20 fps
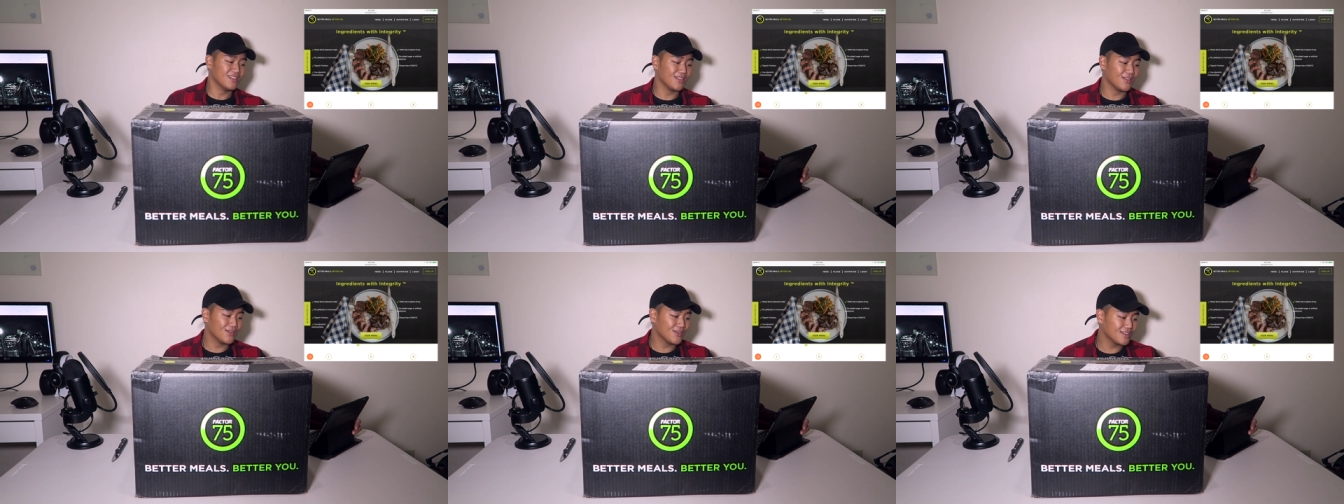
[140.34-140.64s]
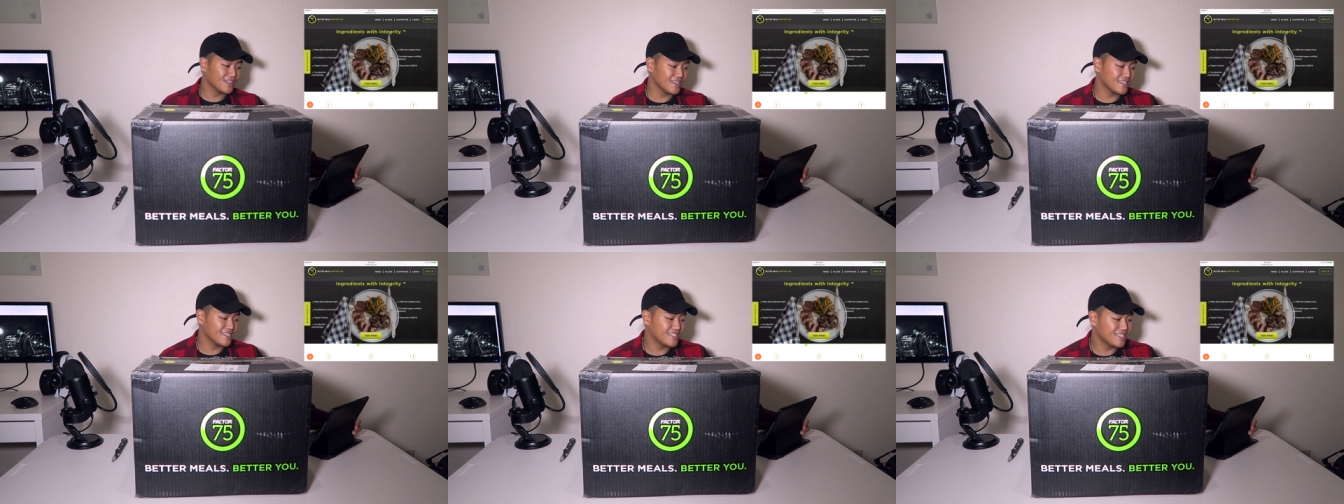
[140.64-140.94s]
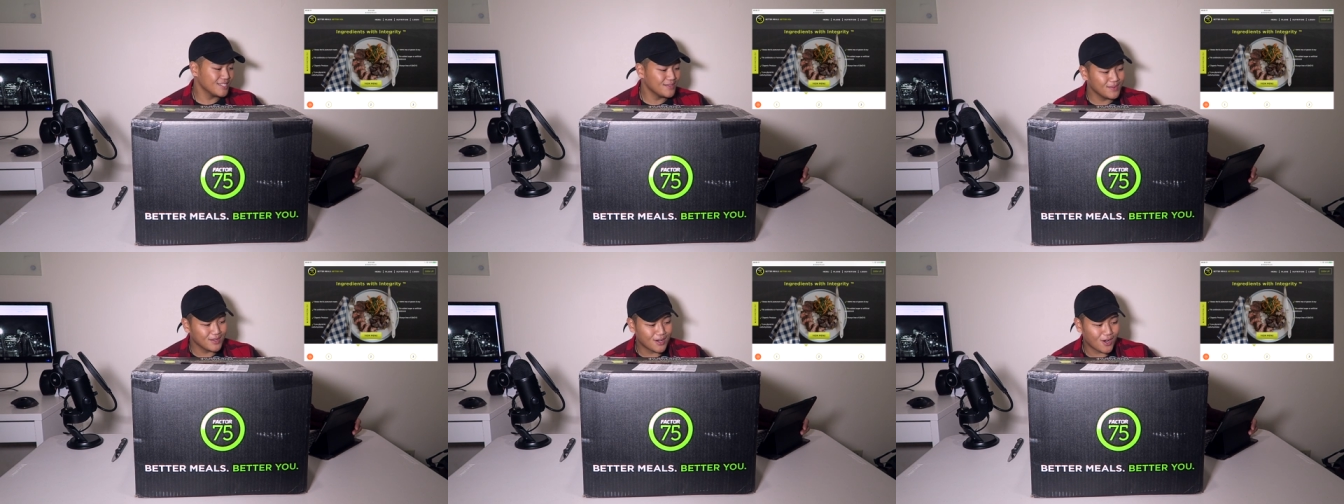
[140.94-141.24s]
Low
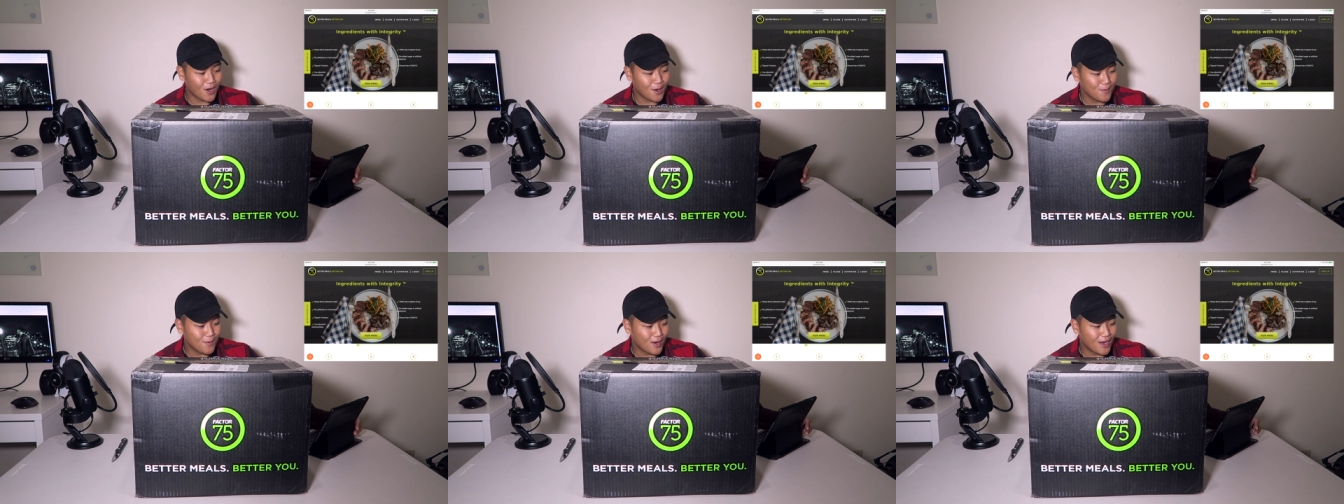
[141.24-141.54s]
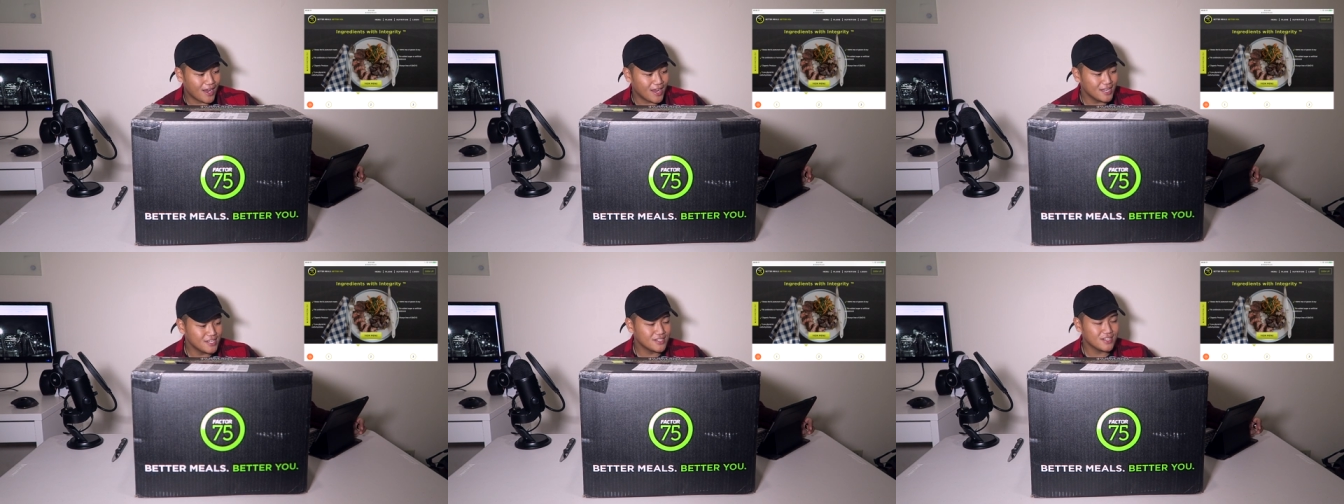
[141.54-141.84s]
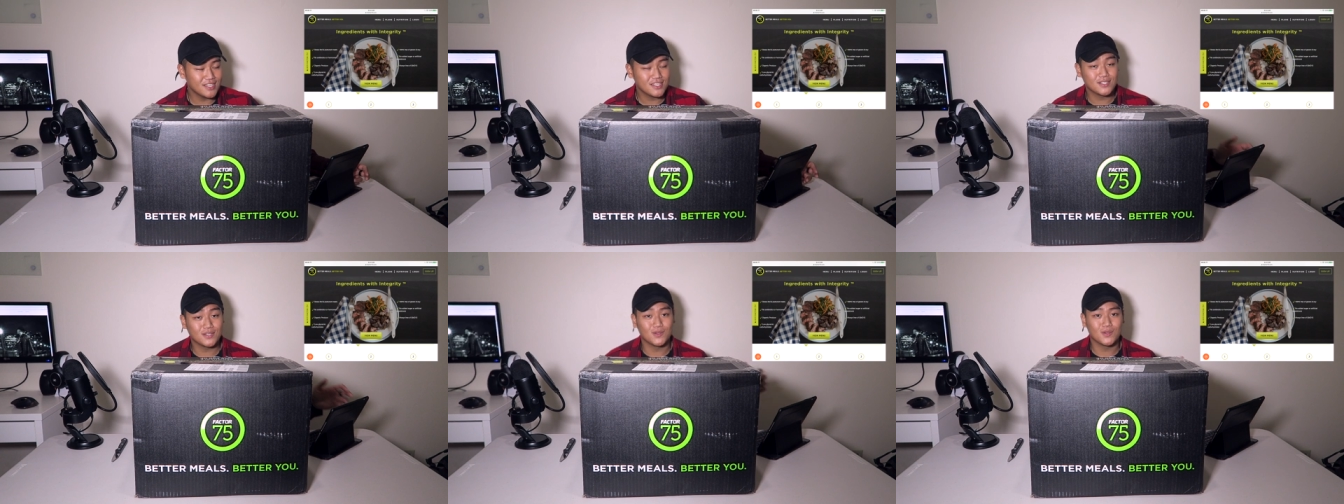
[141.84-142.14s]
glycemic
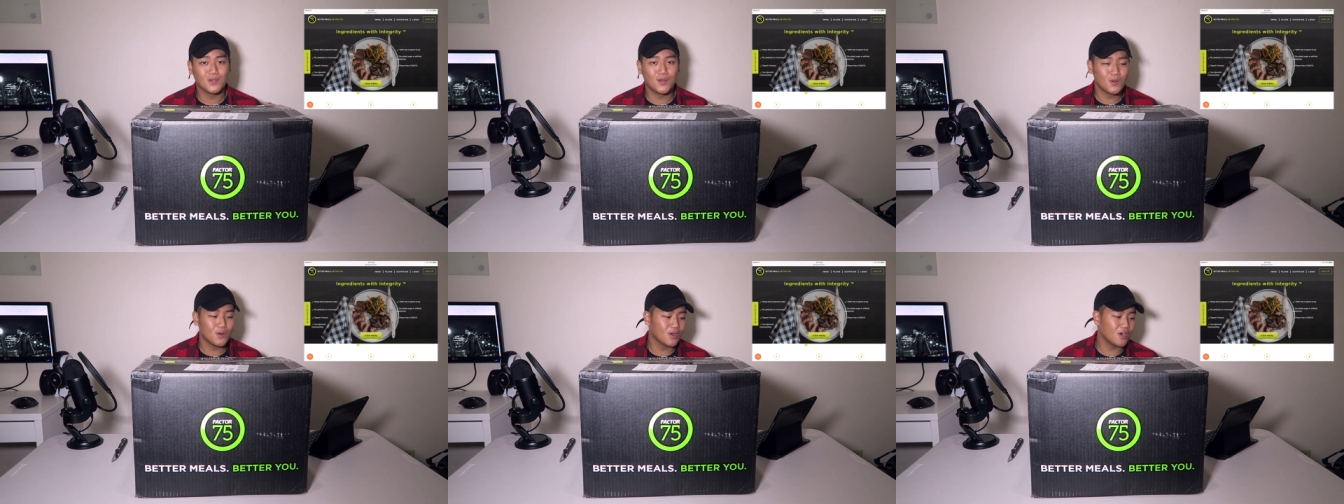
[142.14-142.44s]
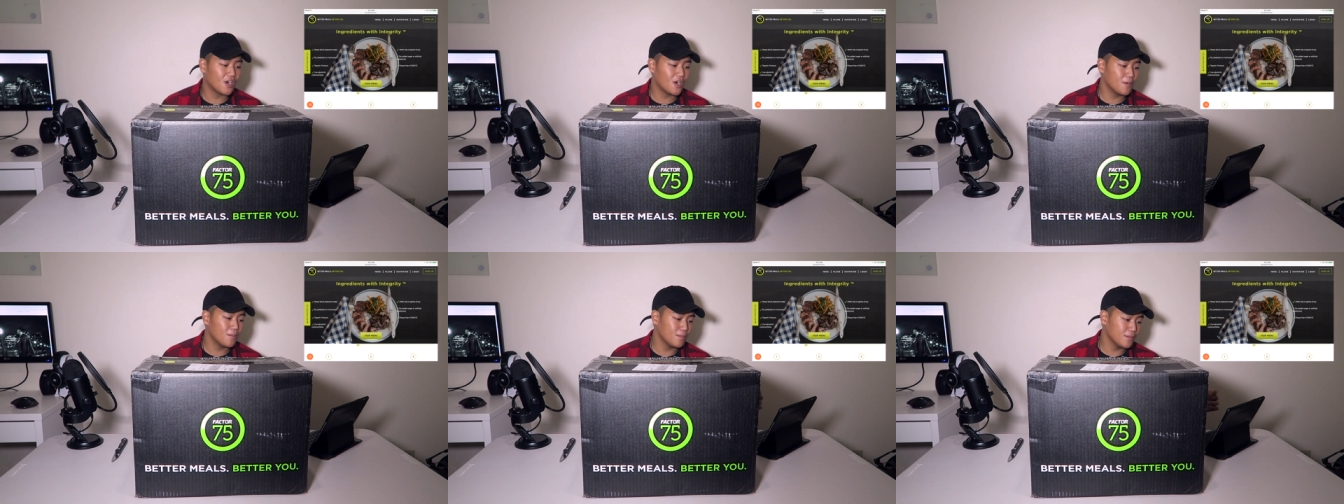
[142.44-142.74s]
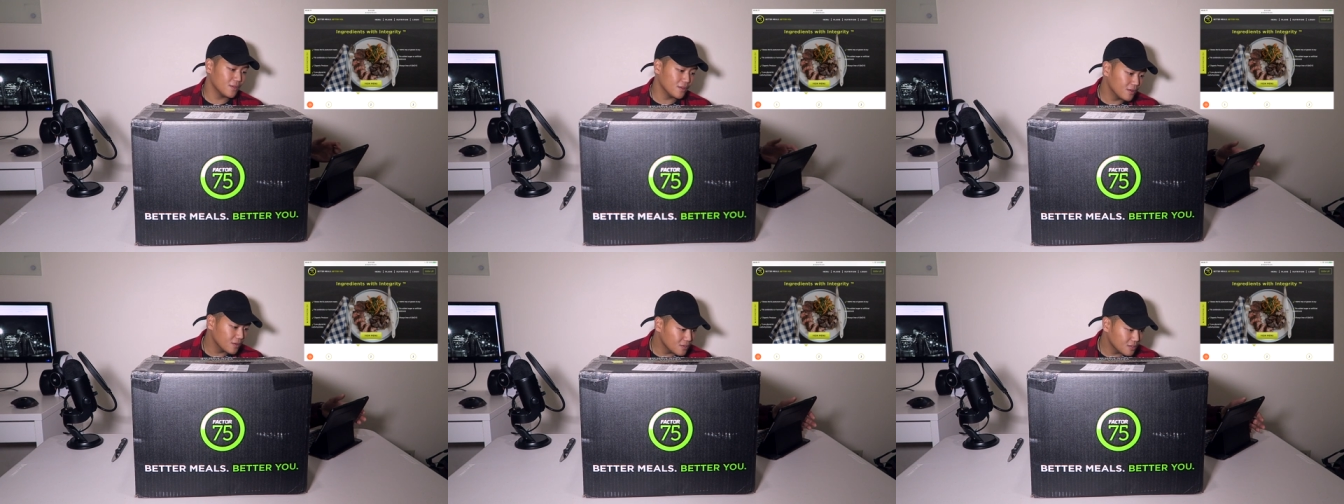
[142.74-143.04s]
carbohydrates, so low carb
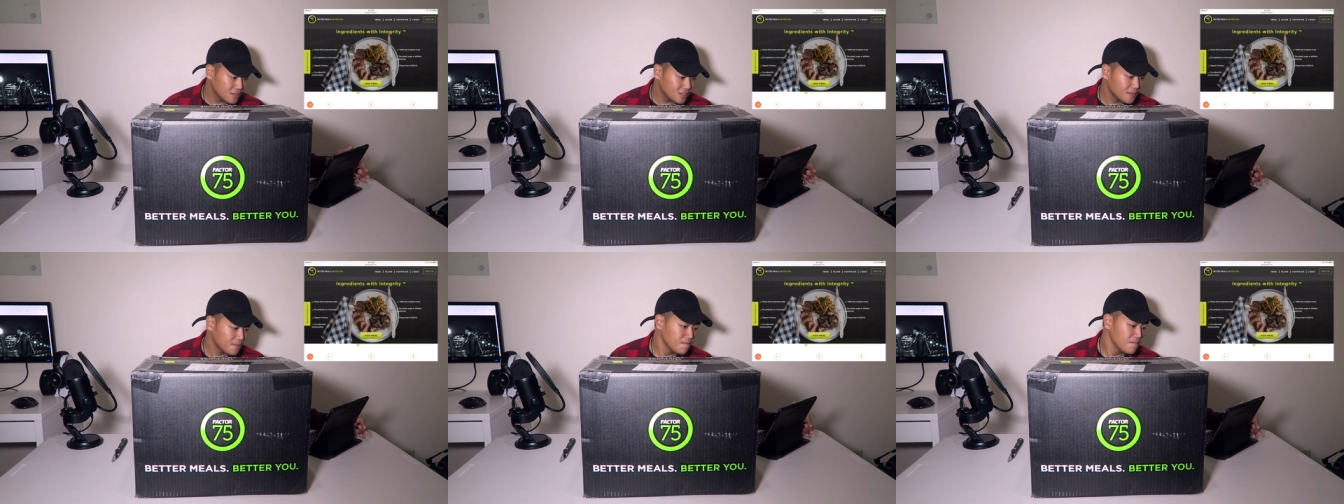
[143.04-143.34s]
meals,